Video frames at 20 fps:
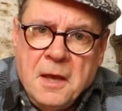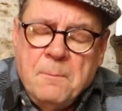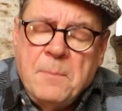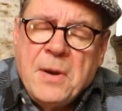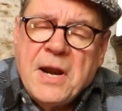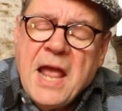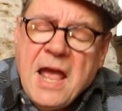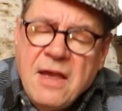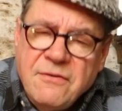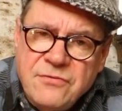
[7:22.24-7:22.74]

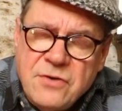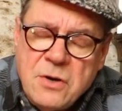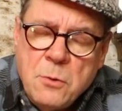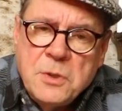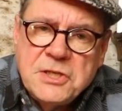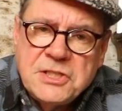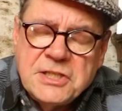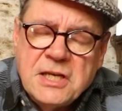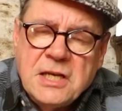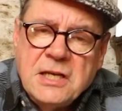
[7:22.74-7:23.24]
but every
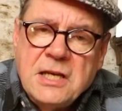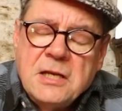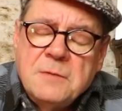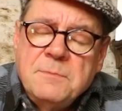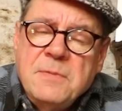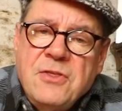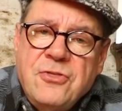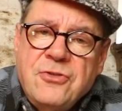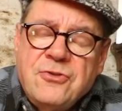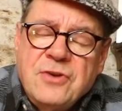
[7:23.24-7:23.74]
whisky can
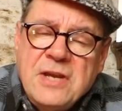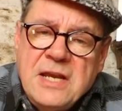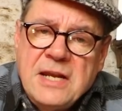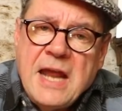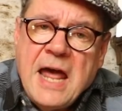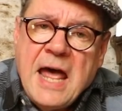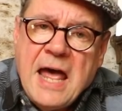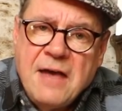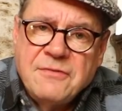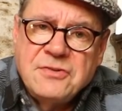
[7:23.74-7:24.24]
be three and
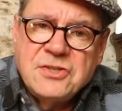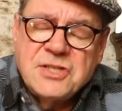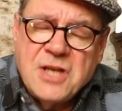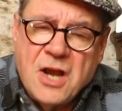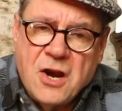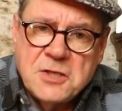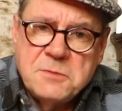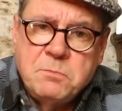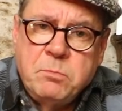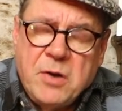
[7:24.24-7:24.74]
a half
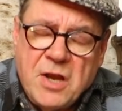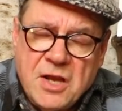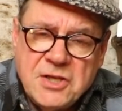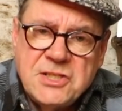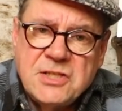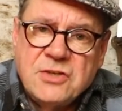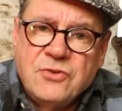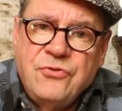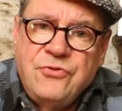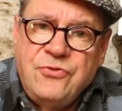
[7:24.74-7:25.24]
stars
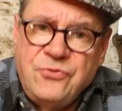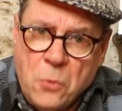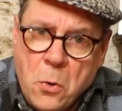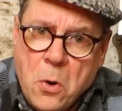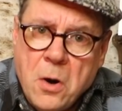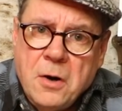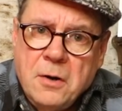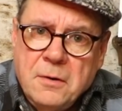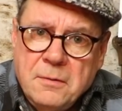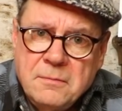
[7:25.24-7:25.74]
plus and
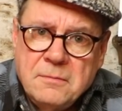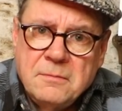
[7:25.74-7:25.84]
four.